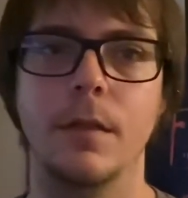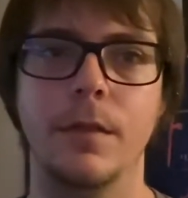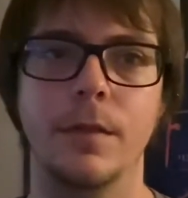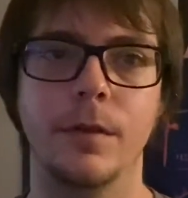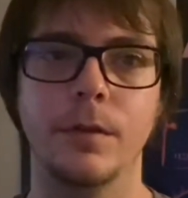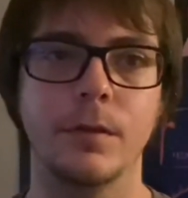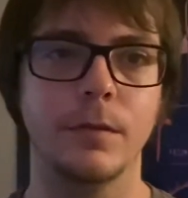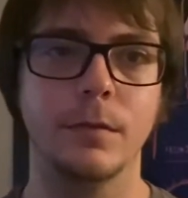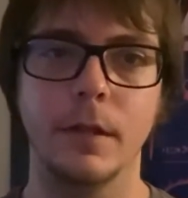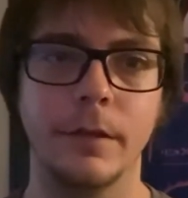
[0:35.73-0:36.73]

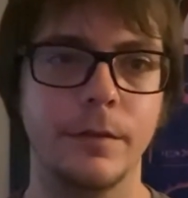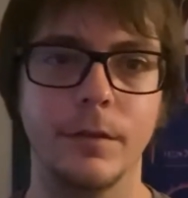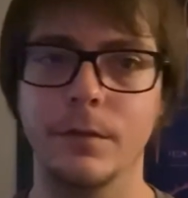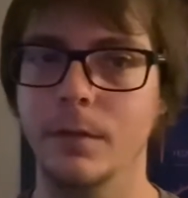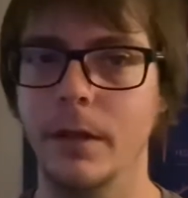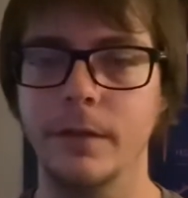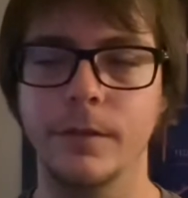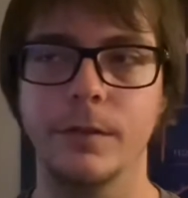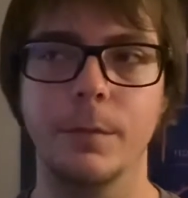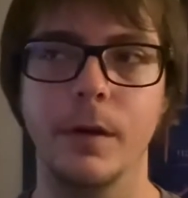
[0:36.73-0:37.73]

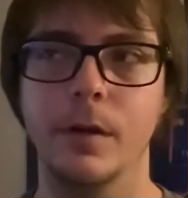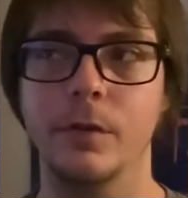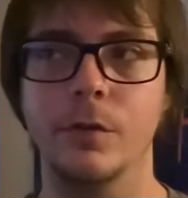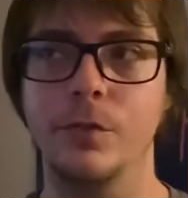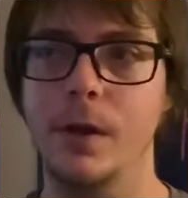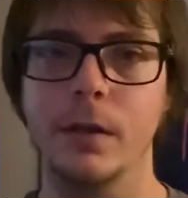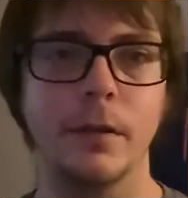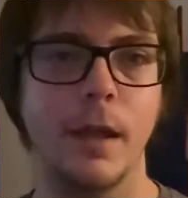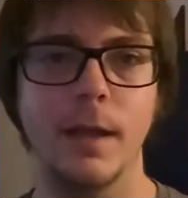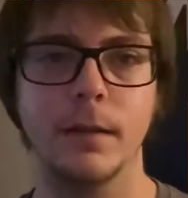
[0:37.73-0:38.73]
Lexi's parents are trying
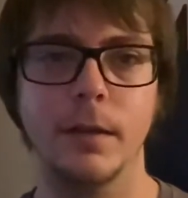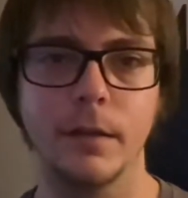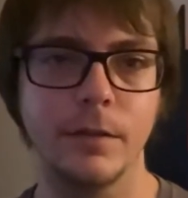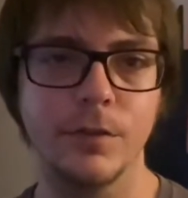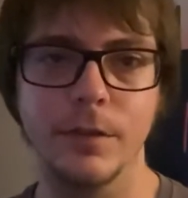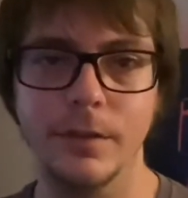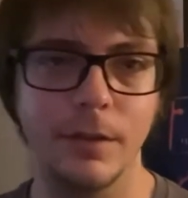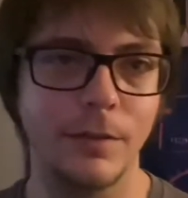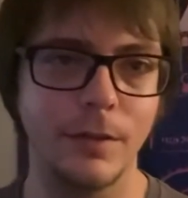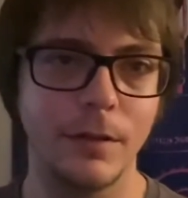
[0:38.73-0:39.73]
to act like she's
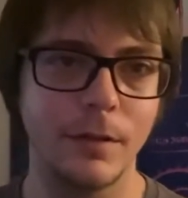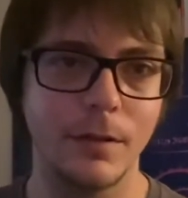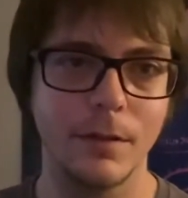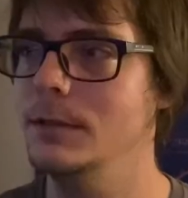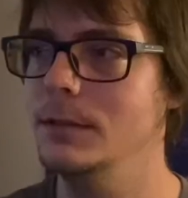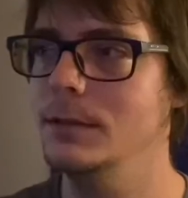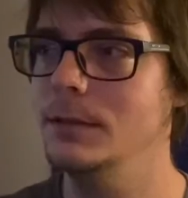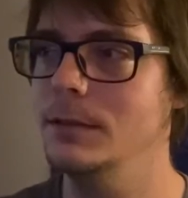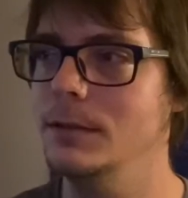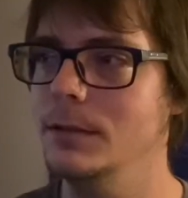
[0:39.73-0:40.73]
innocent.
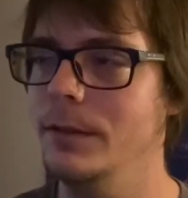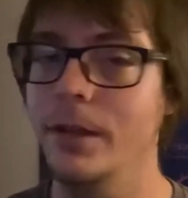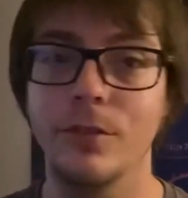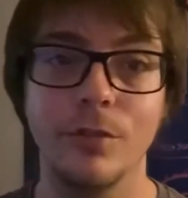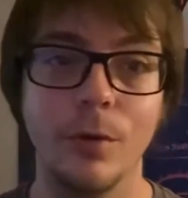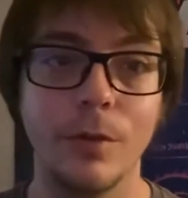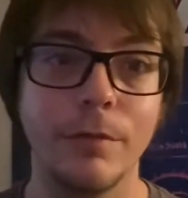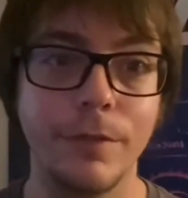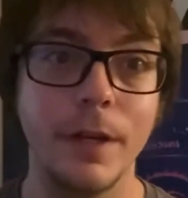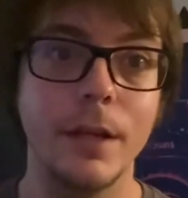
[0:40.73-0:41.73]
They show the
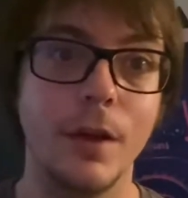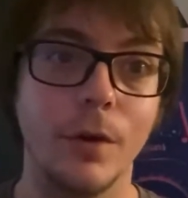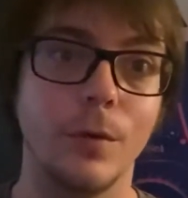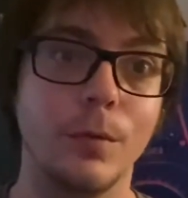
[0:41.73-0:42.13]
video